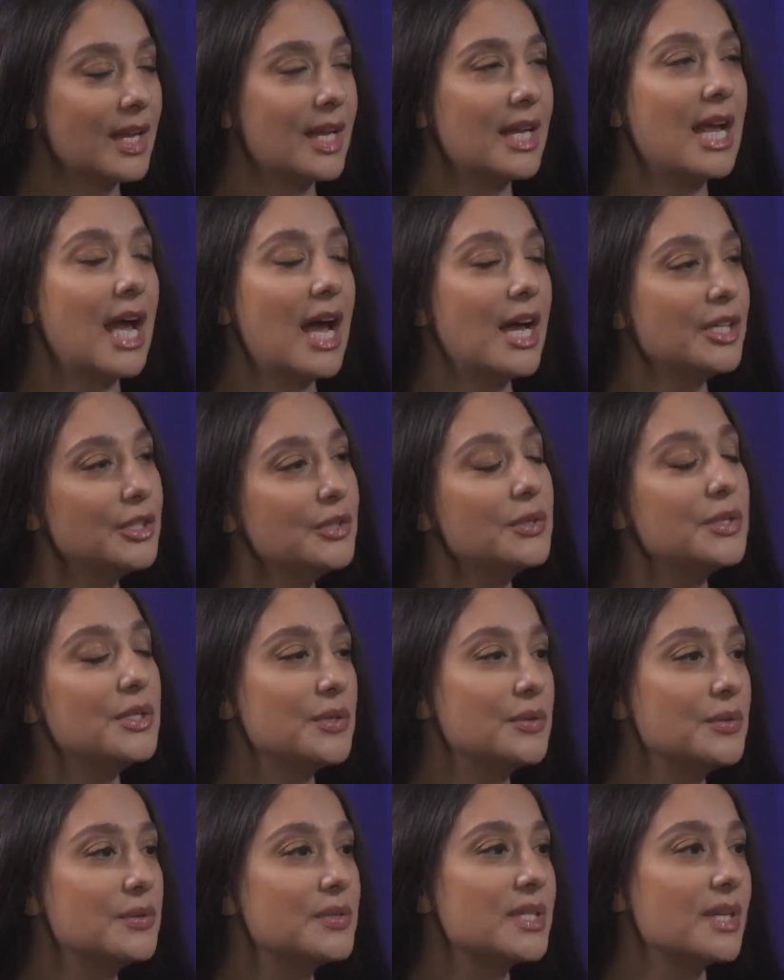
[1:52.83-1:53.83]
And how do you
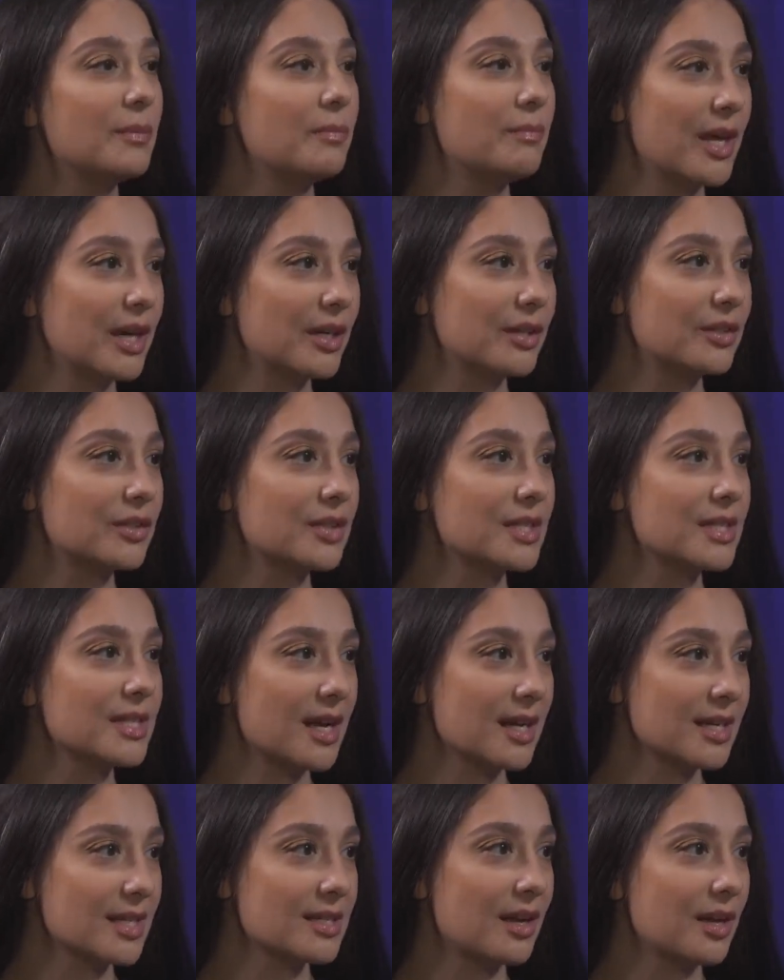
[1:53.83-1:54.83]
use a medical
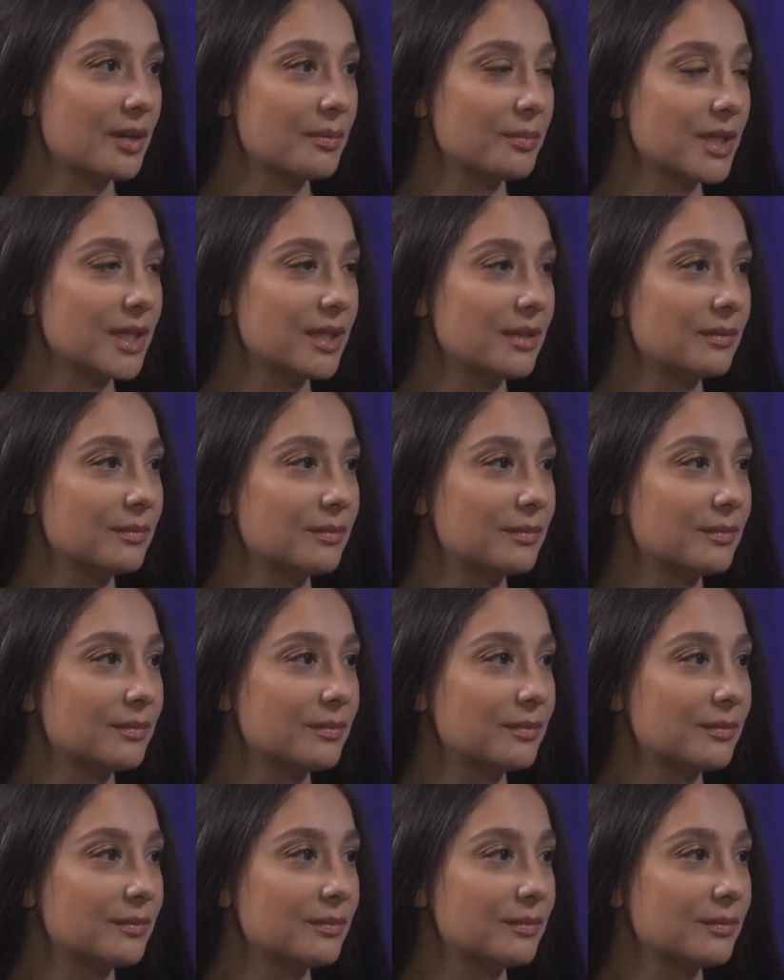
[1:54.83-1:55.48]
taxonomy?